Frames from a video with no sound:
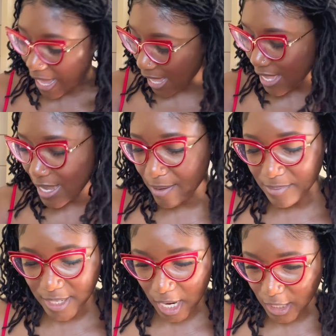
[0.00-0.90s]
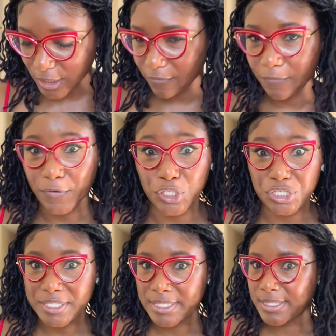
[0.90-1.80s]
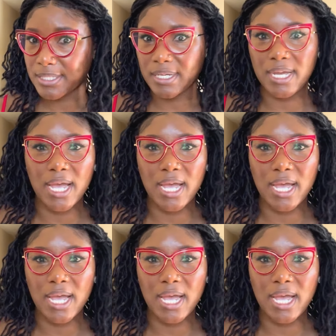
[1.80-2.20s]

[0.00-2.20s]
am not versed